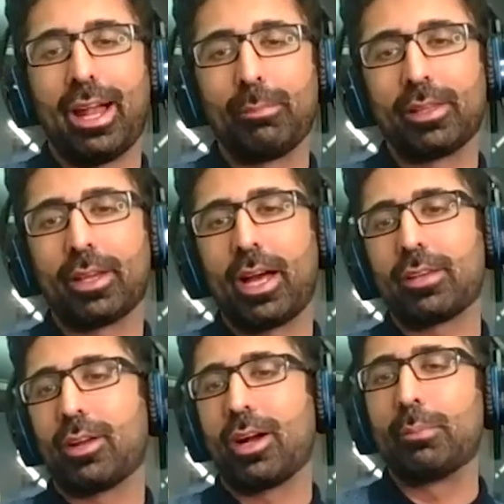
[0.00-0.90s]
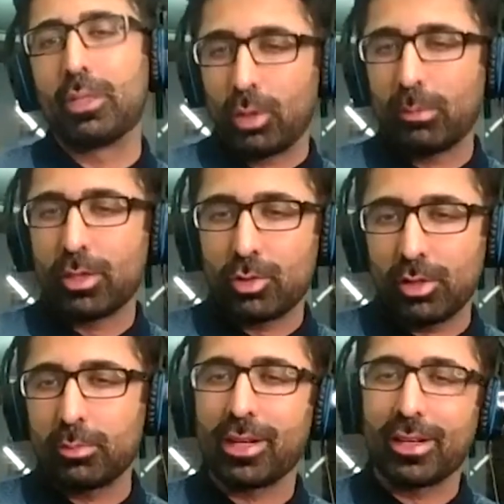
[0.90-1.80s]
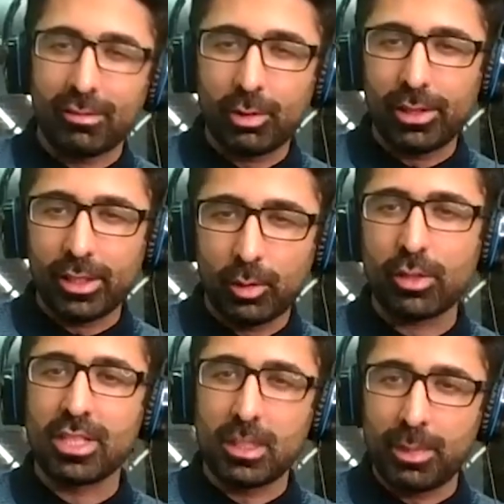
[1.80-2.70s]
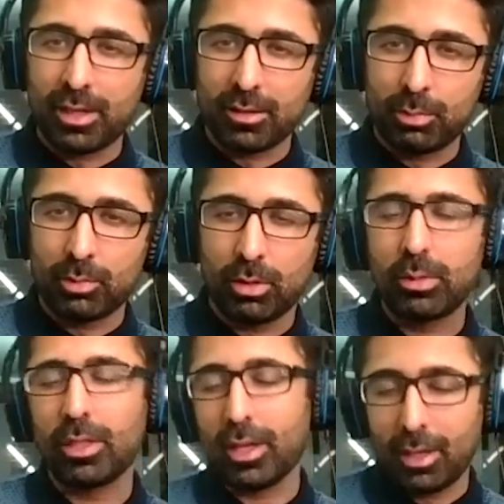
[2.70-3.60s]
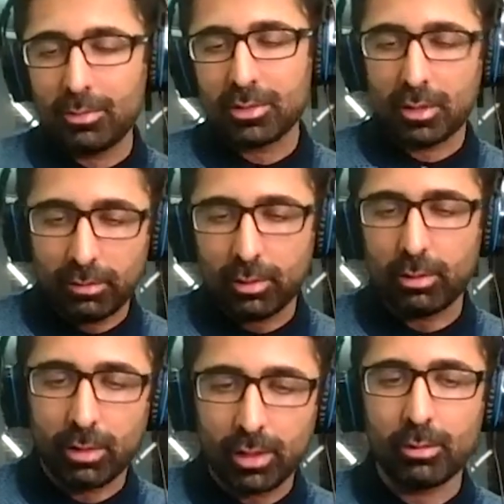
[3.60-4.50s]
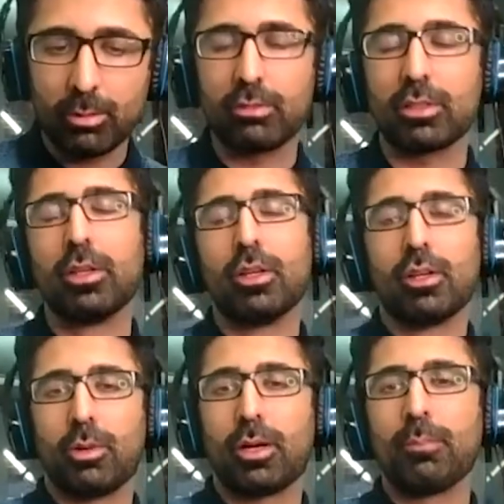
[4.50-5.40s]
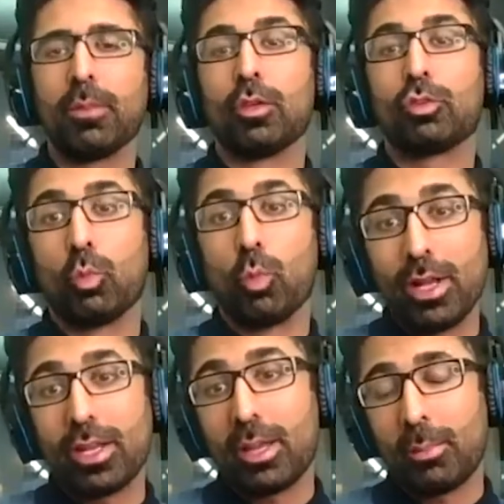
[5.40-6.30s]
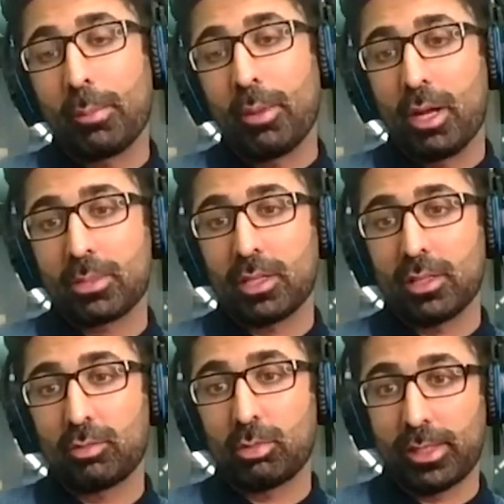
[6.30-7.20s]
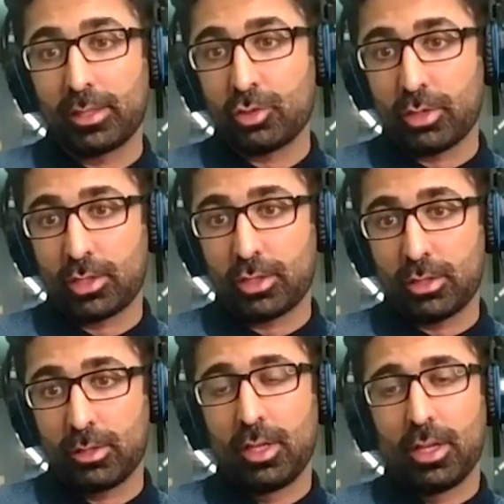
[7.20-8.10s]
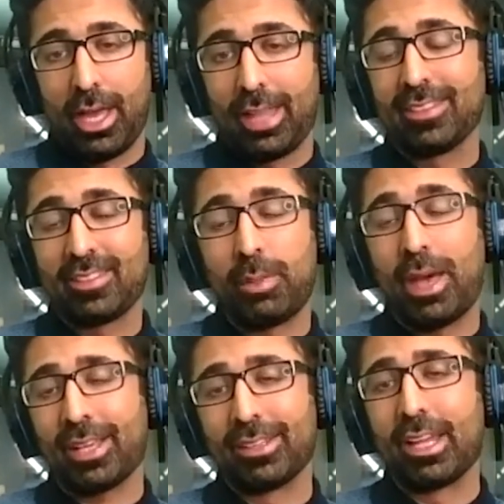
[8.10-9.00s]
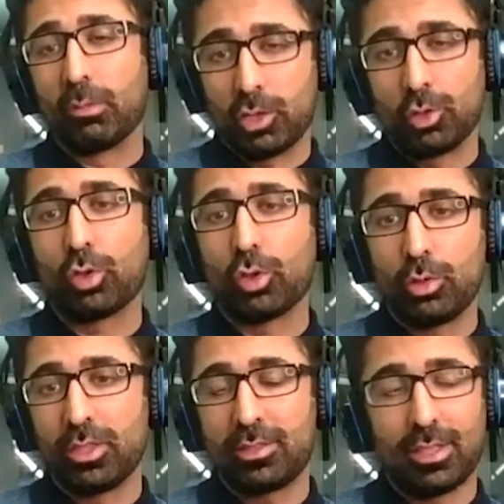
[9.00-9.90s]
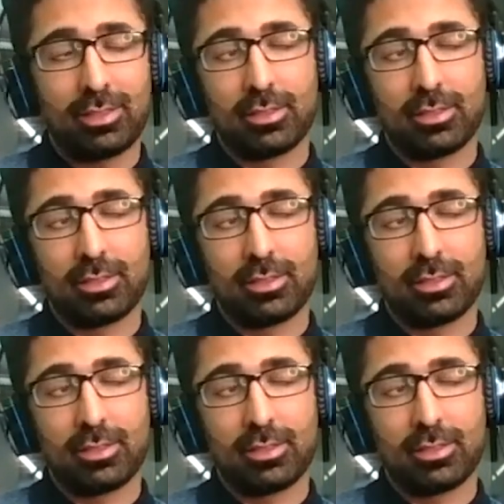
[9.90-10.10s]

I'd be the guy, you know, I'd be doing my drills, but I'd never really go to the deep end of the pool. I'd be like, yeah, I'm just going to float around right? So one day my mom tells a swimming instructor, and this is back in the day when you could do these things.